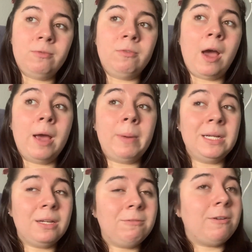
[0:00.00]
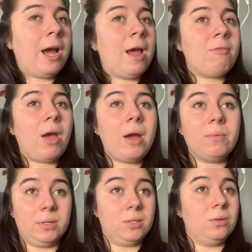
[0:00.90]
By day 5,
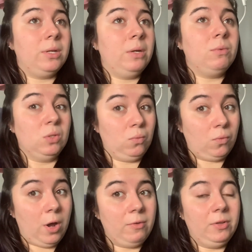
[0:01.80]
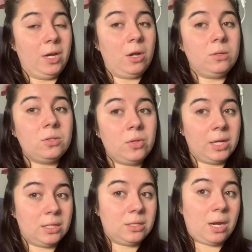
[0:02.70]
it was rough. And I also think
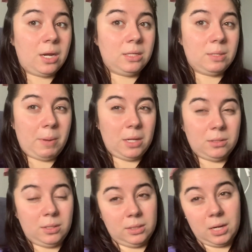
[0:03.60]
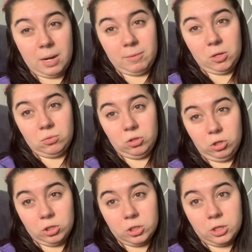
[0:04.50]
it depends on the time that you do
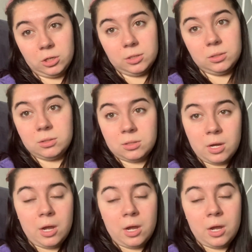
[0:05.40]
your turns.